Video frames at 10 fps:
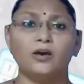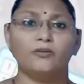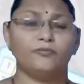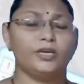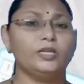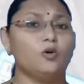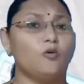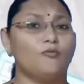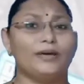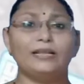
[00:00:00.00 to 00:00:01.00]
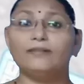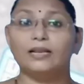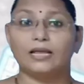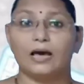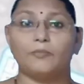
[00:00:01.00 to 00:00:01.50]
we know very
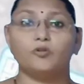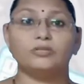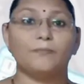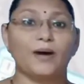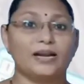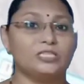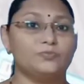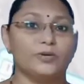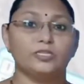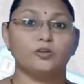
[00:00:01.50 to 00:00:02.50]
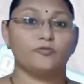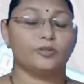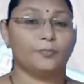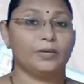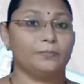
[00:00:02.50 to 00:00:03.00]
well about the participation of the
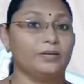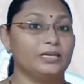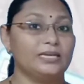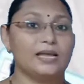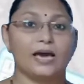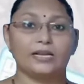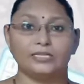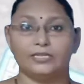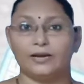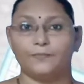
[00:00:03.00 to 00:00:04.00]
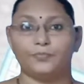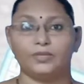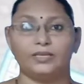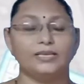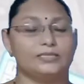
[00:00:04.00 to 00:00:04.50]
people in our India.
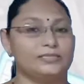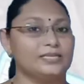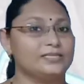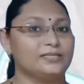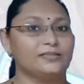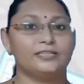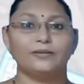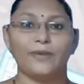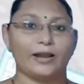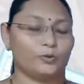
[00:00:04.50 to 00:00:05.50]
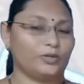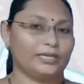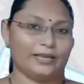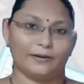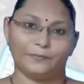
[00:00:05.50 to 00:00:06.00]
Yes, just return back to India.